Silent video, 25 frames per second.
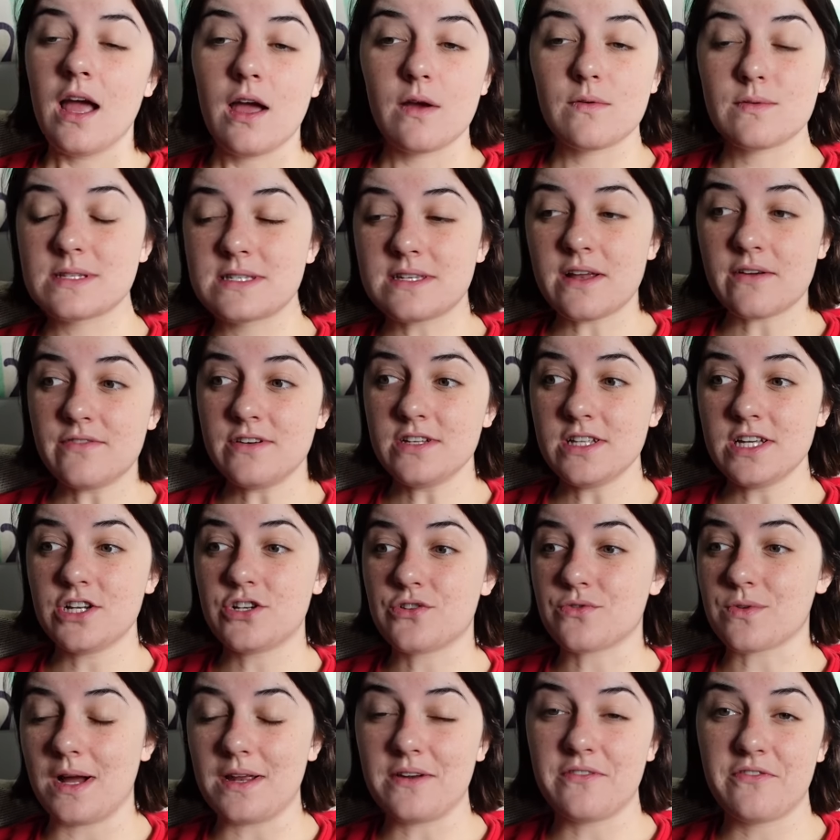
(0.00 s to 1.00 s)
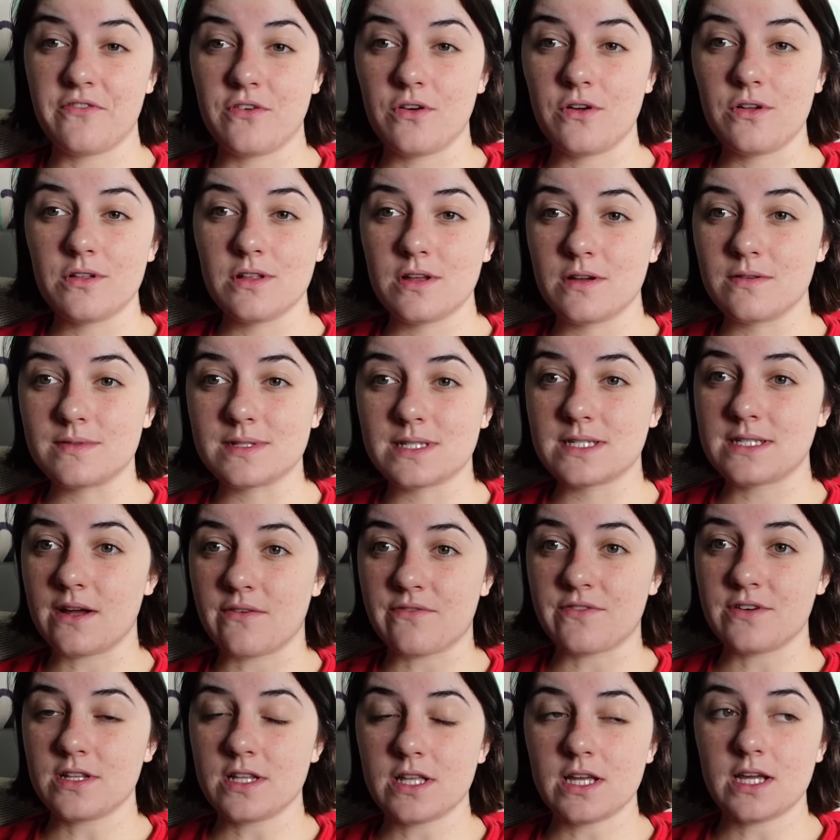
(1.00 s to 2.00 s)
It was definitely dreadful, it was
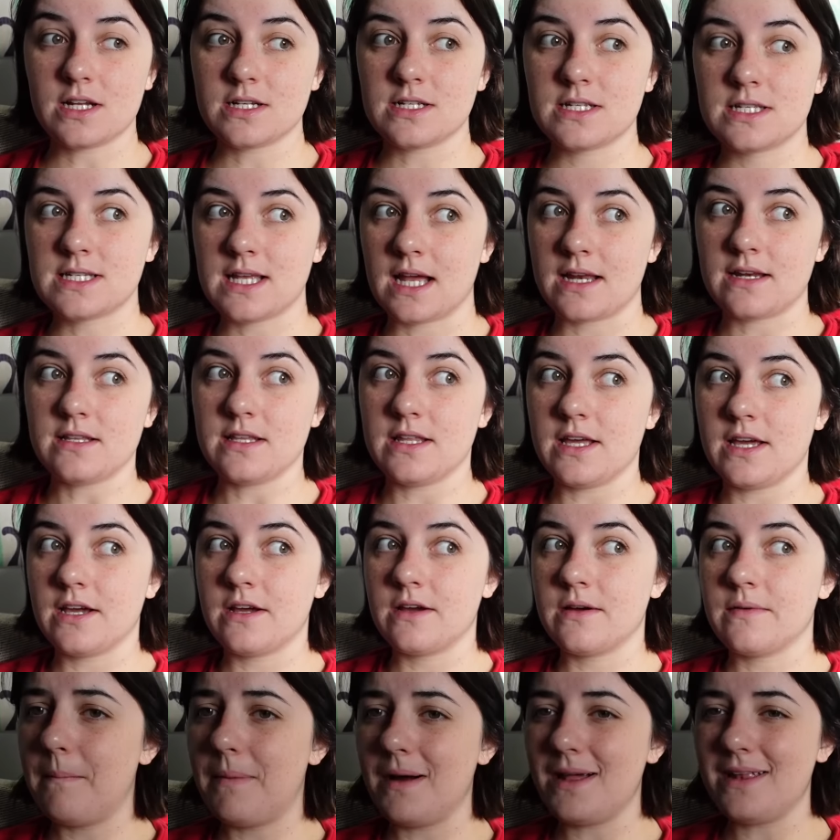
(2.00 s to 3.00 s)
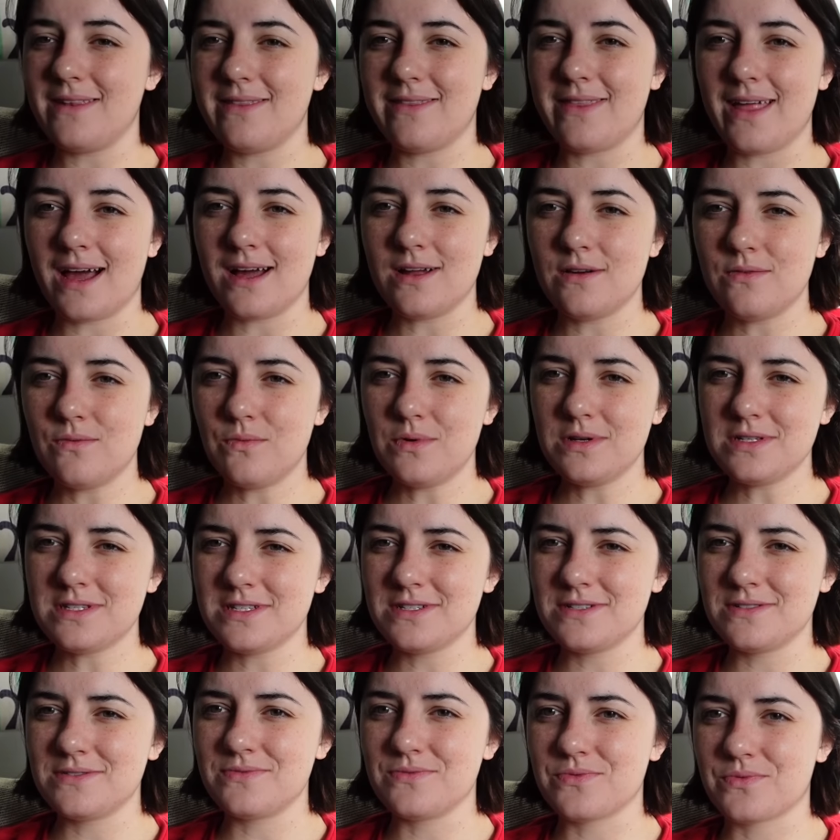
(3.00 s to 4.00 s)
definitely unsettling, but that
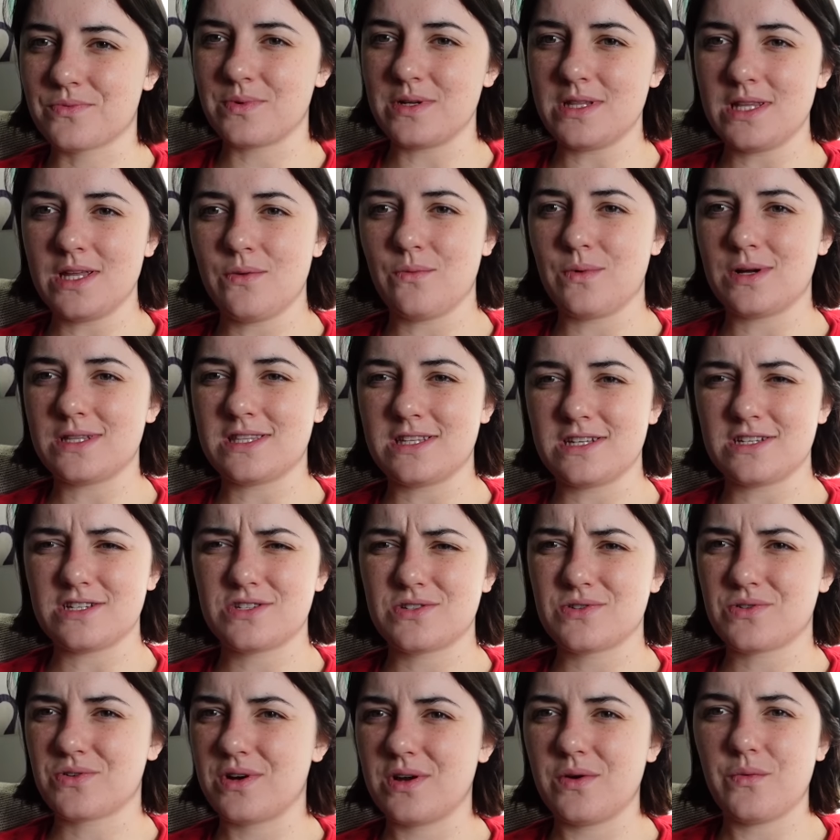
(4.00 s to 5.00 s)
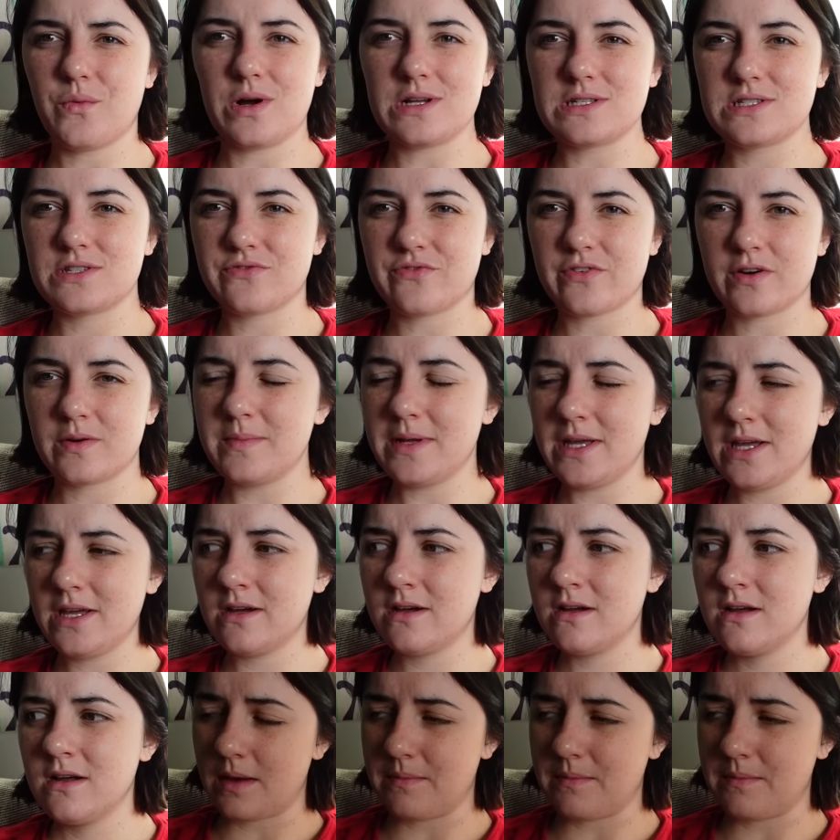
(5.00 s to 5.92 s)
wasn't really what this story was for me.